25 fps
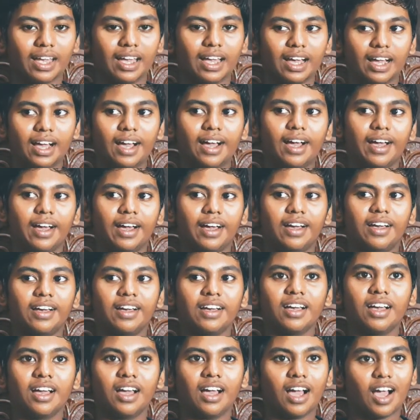
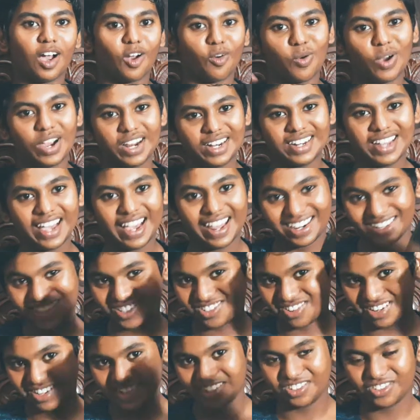Headed
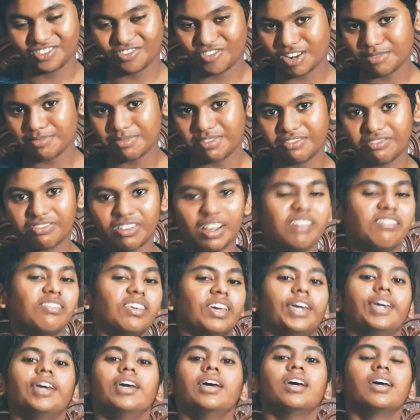straight to the Redmi
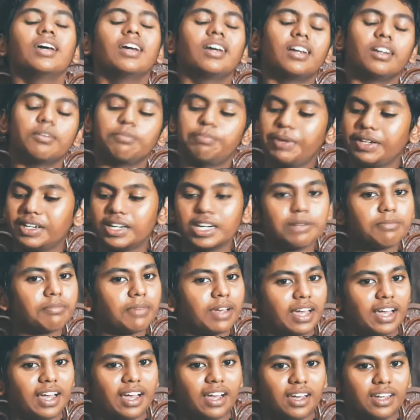5A, picked it in
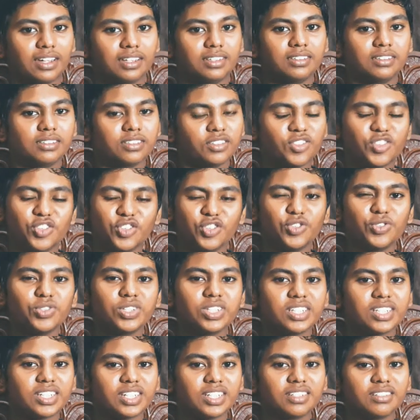my hand,
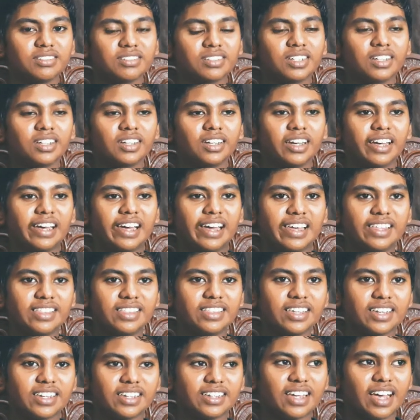used it,
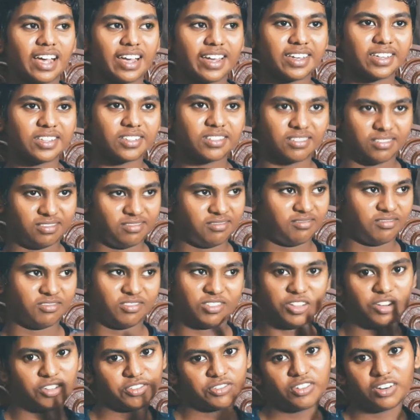and then I
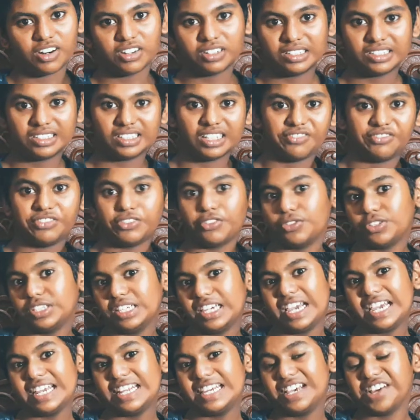looked around to see if there was
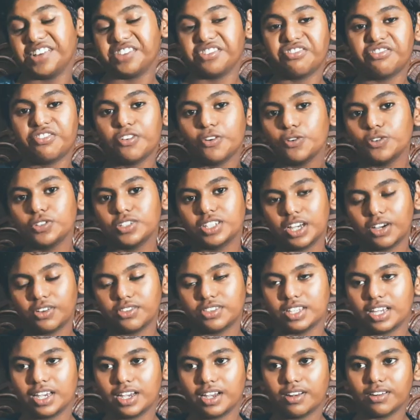any other phones
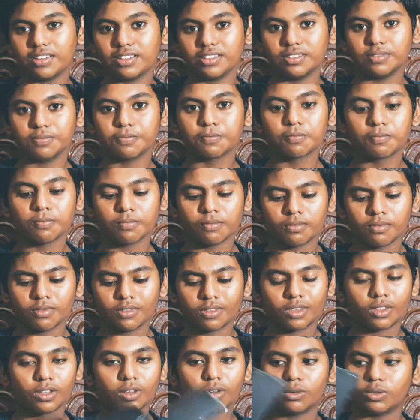out there, and
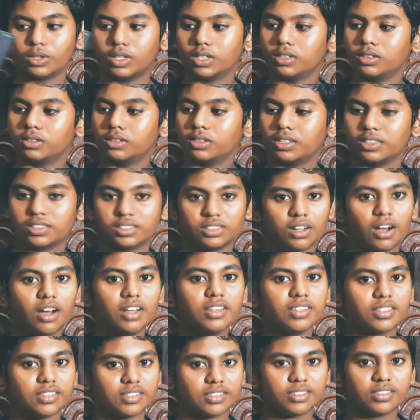well, I saw
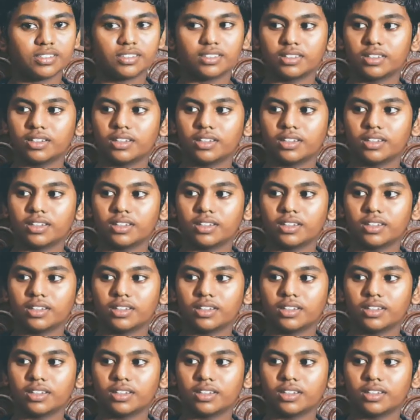this.